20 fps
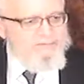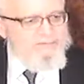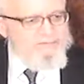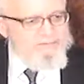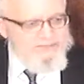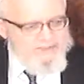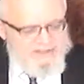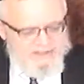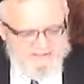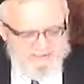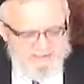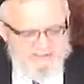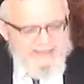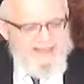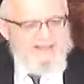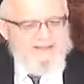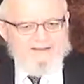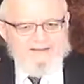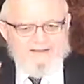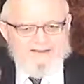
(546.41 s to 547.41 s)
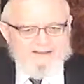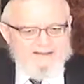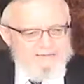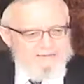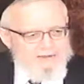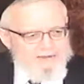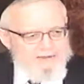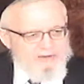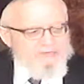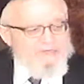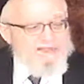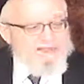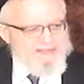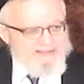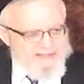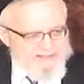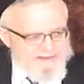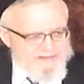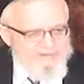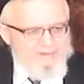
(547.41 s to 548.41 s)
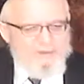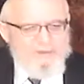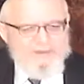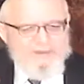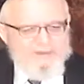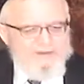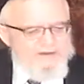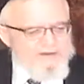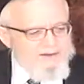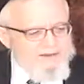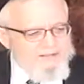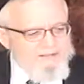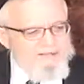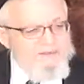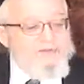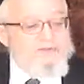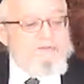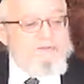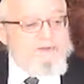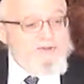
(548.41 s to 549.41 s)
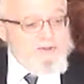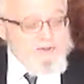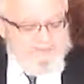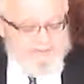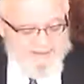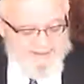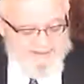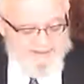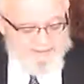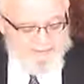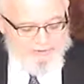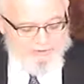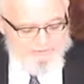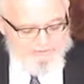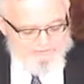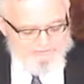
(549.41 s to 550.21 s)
This is Lokachte Eschem Liyom. That's that's the fourth expression of redemption.